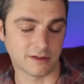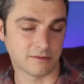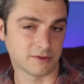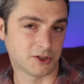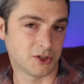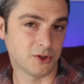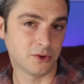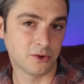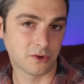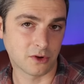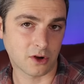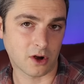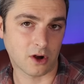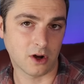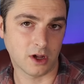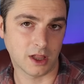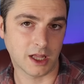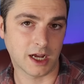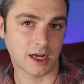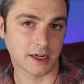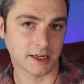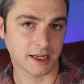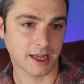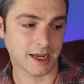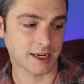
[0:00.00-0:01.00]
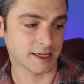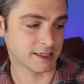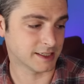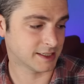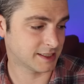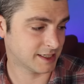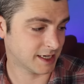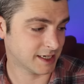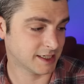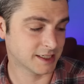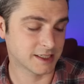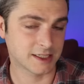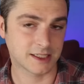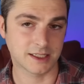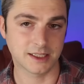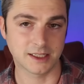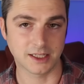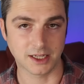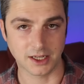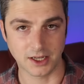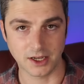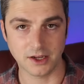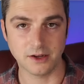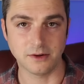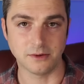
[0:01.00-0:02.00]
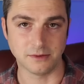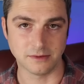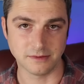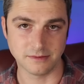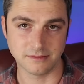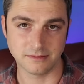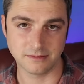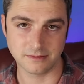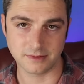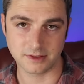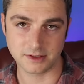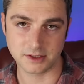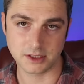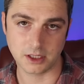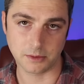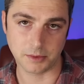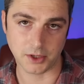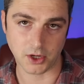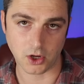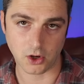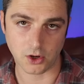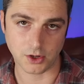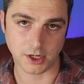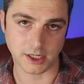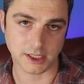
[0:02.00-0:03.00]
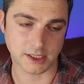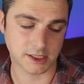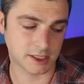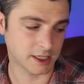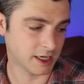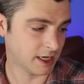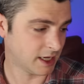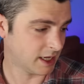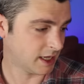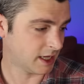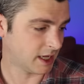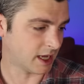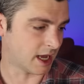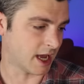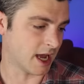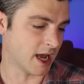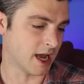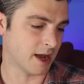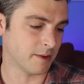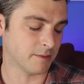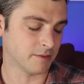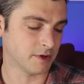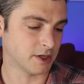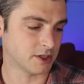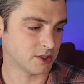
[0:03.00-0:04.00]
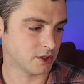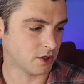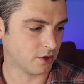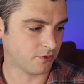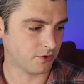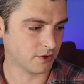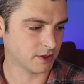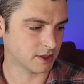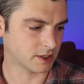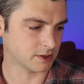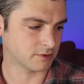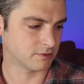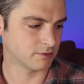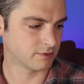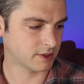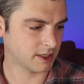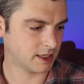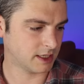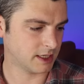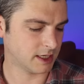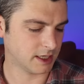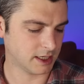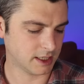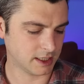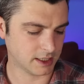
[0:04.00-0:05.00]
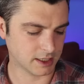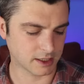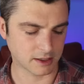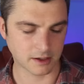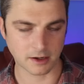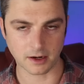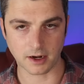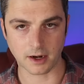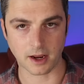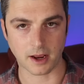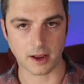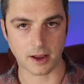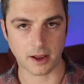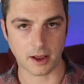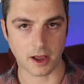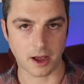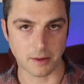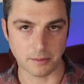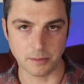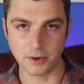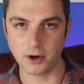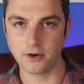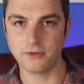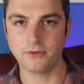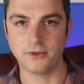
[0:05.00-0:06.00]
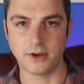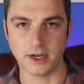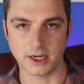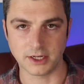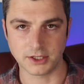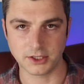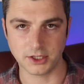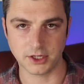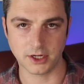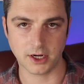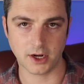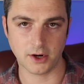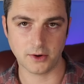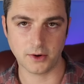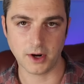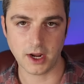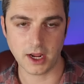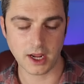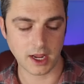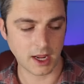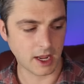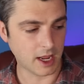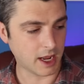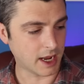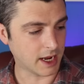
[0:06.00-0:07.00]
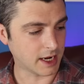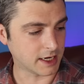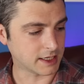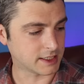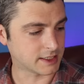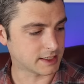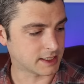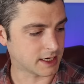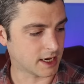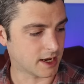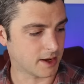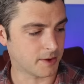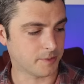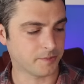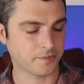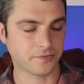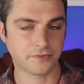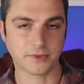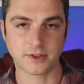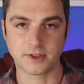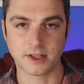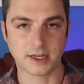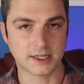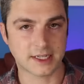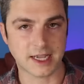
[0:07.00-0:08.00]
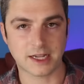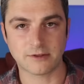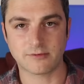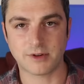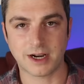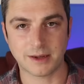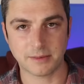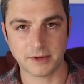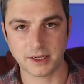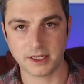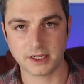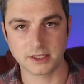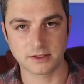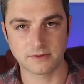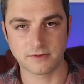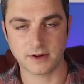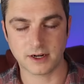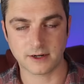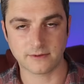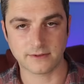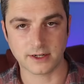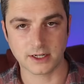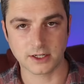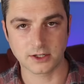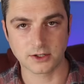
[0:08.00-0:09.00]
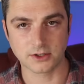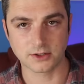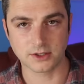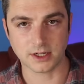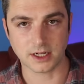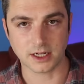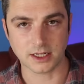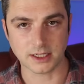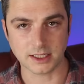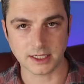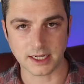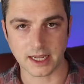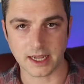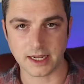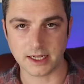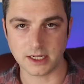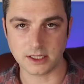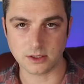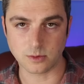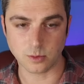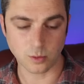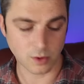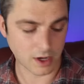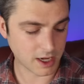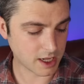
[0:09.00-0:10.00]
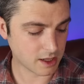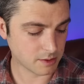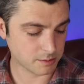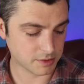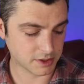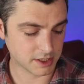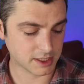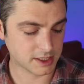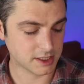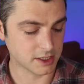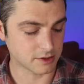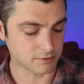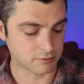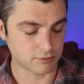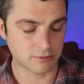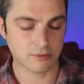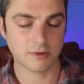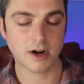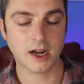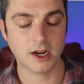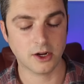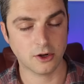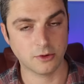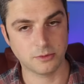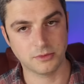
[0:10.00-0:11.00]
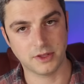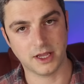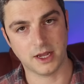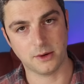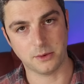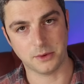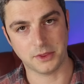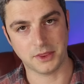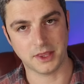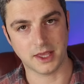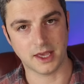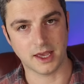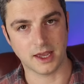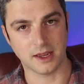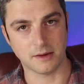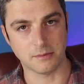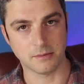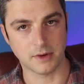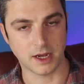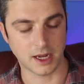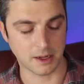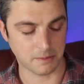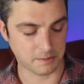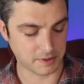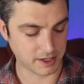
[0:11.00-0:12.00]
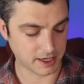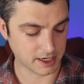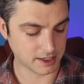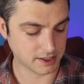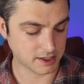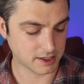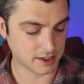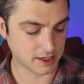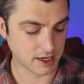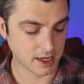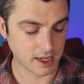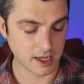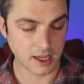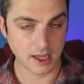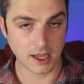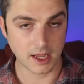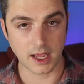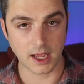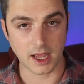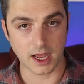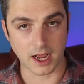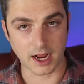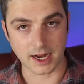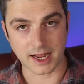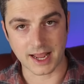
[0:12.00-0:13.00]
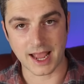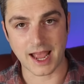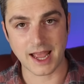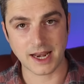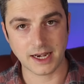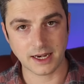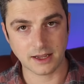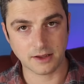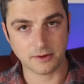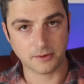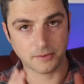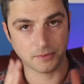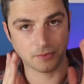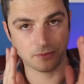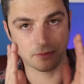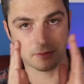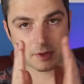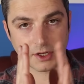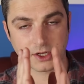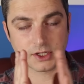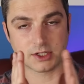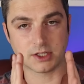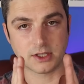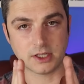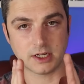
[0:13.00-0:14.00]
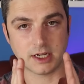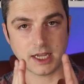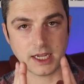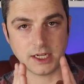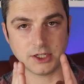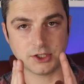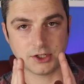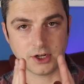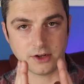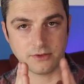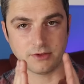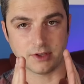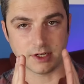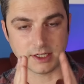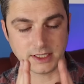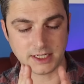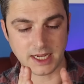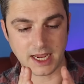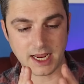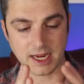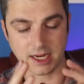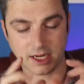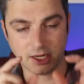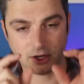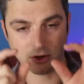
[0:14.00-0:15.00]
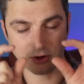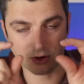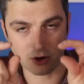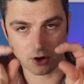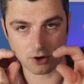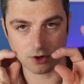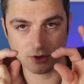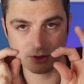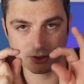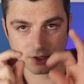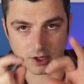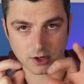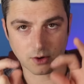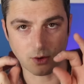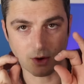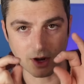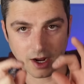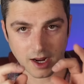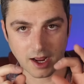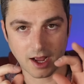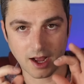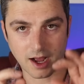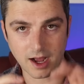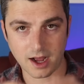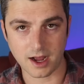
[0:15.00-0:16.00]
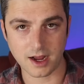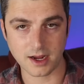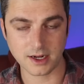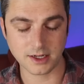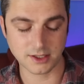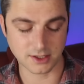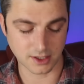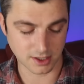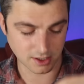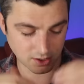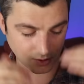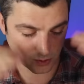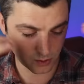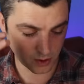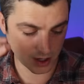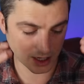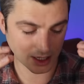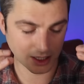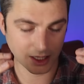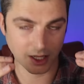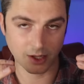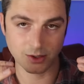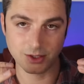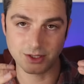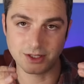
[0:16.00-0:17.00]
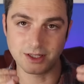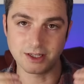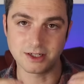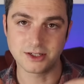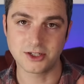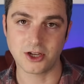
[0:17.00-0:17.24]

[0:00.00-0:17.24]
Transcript: dual coil RDA since the Goon, to be honest. There's nothing that's really above this, you know. It's the Dead Rabbit is a very, very good RDA as well, but this is right up there with that in my opinion. Again, because of the nature of the deck, your coils are quite high, so they're quite close to the